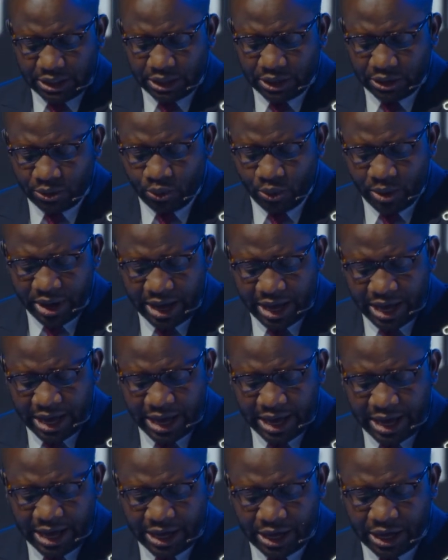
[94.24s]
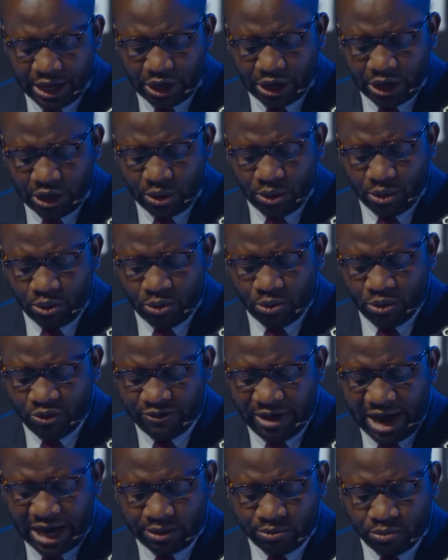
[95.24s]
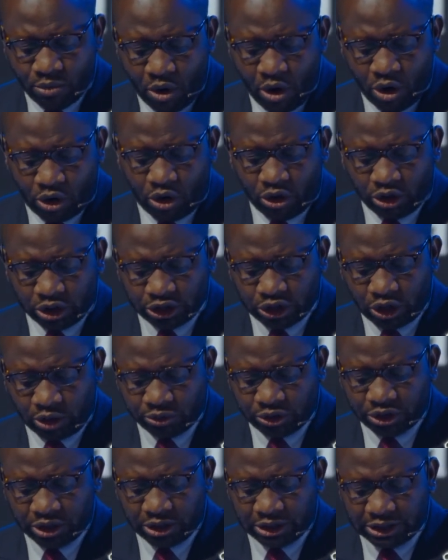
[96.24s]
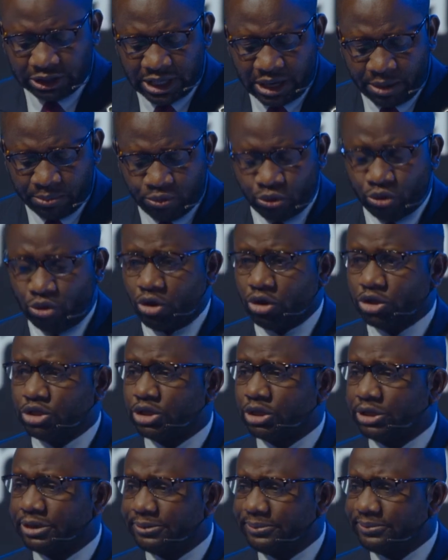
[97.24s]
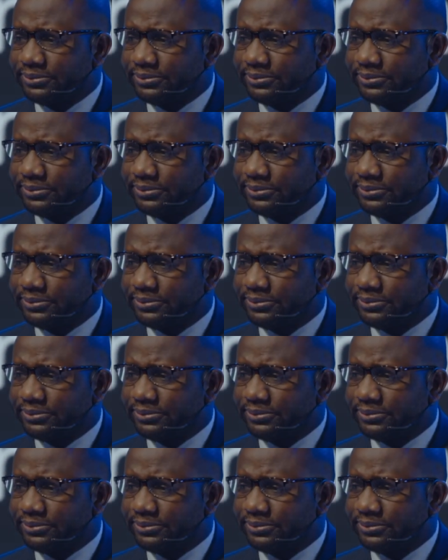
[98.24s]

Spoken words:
where we've had more consumptions than production.